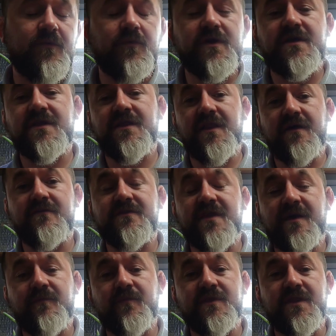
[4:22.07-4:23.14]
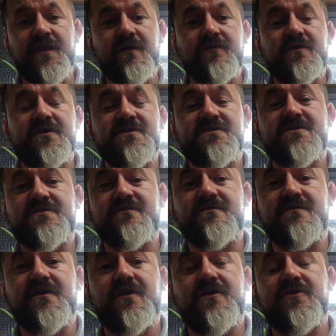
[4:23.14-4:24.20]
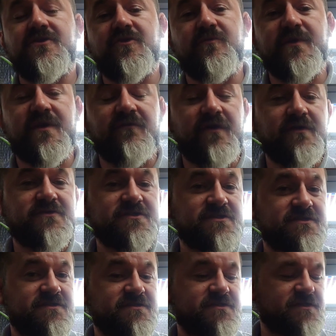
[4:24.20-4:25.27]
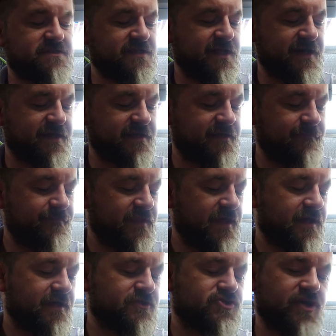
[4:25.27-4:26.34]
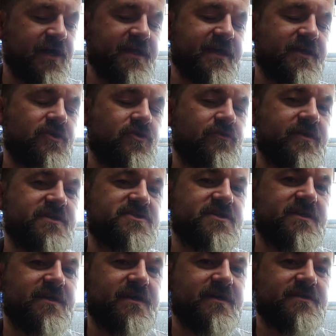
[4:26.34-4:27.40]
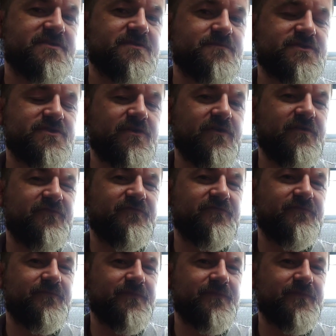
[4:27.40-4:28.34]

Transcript: We can load them with locusts and dubia roaches and such like, and try and encourage some sort of